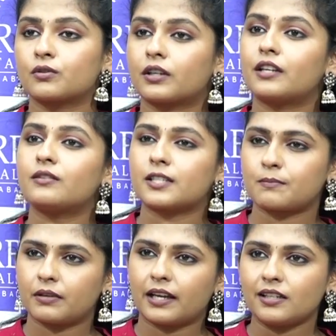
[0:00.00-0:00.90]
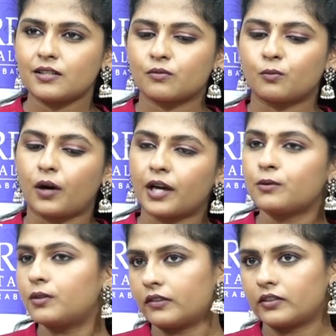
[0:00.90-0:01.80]
So, can you explain us why
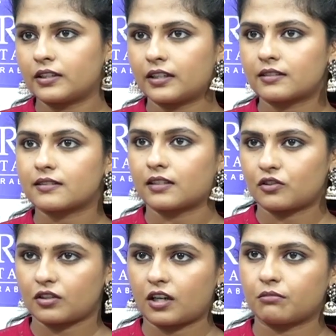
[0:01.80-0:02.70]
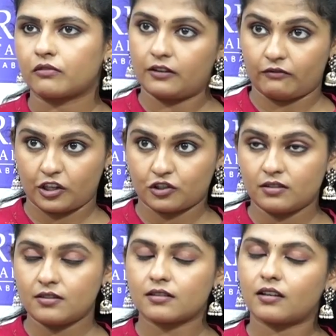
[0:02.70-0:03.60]
only we get such type of
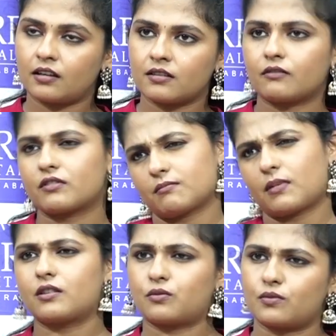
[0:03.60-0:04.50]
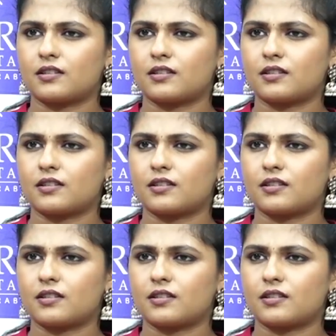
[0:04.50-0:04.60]
infections in monsoon